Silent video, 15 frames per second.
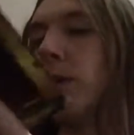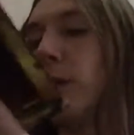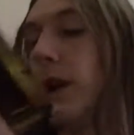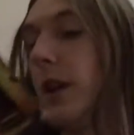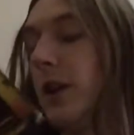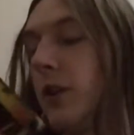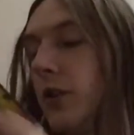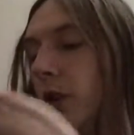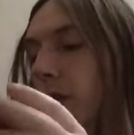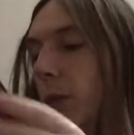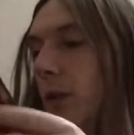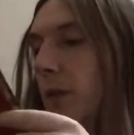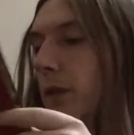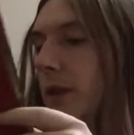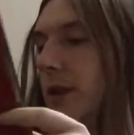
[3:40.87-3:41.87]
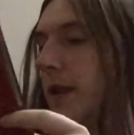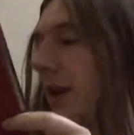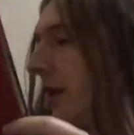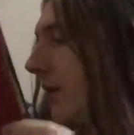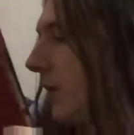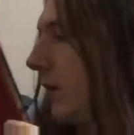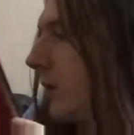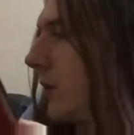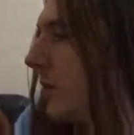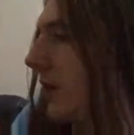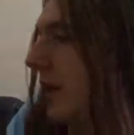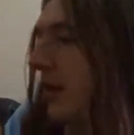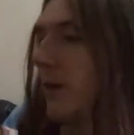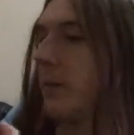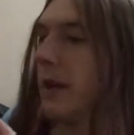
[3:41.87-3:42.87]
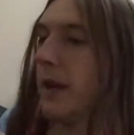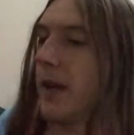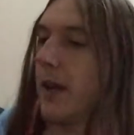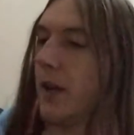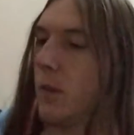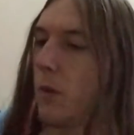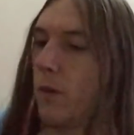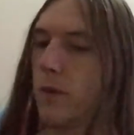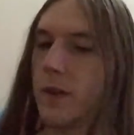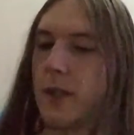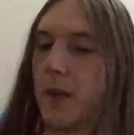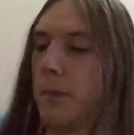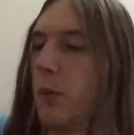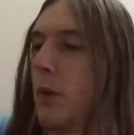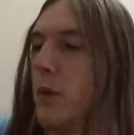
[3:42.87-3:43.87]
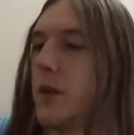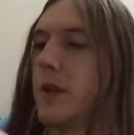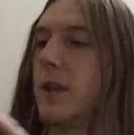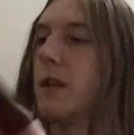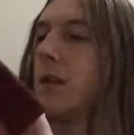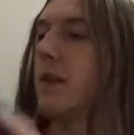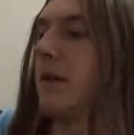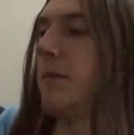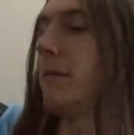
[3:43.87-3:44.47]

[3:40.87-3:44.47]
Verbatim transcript: I really enjoyed Wolfenstein two, so I don't mind getting a Wolfenstein poster.